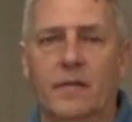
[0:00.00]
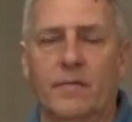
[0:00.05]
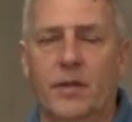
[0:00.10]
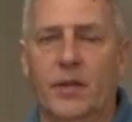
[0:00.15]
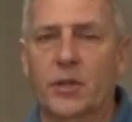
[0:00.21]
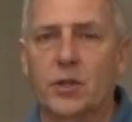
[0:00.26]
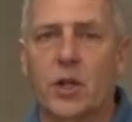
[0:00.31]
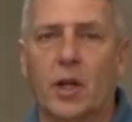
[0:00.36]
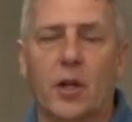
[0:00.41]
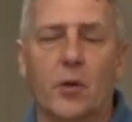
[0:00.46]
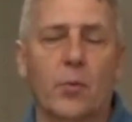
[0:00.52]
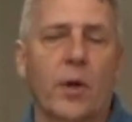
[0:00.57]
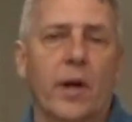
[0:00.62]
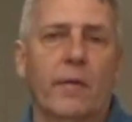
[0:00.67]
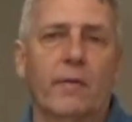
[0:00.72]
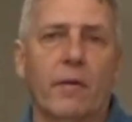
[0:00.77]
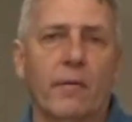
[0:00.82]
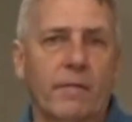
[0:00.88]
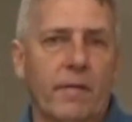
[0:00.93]
this hardware
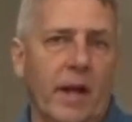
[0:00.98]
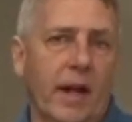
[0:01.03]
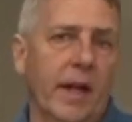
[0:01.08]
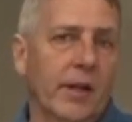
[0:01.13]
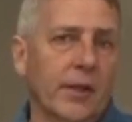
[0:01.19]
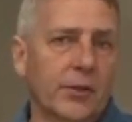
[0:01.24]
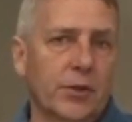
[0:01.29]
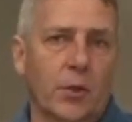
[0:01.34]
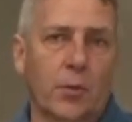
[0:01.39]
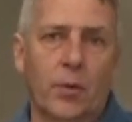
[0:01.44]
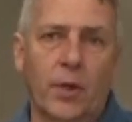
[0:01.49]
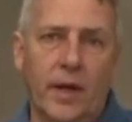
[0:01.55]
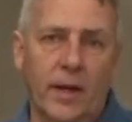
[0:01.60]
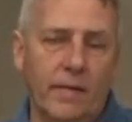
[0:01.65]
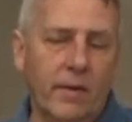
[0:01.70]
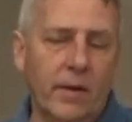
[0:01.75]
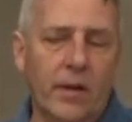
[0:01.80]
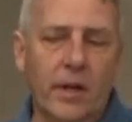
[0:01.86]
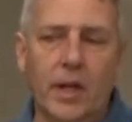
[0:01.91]
ever fails or
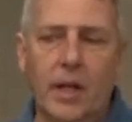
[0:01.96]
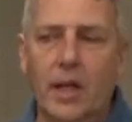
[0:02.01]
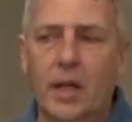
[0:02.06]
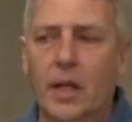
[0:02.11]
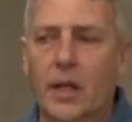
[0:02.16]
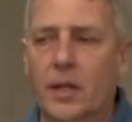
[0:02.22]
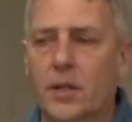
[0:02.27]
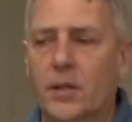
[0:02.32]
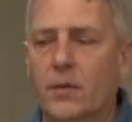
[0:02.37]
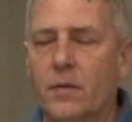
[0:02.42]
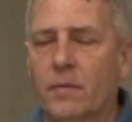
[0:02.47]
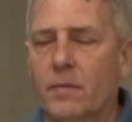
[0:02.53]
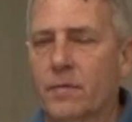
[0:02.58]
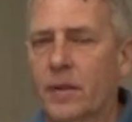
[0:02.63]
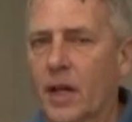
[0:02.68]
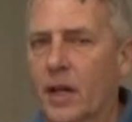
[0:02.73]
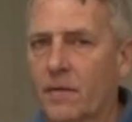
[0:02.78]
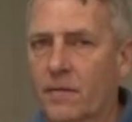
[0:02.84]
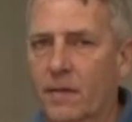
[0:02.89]
whatever, you've
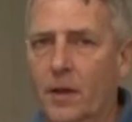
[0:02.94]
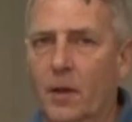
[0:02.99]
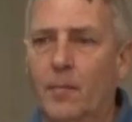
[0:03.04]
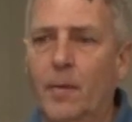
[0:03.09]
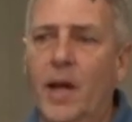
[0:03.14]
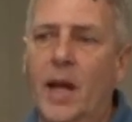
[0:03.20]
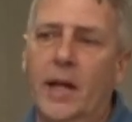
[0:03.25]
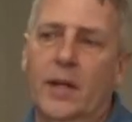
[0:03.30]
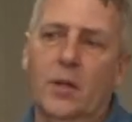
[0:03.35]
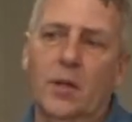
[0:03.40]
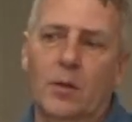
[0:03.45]
got a fallback.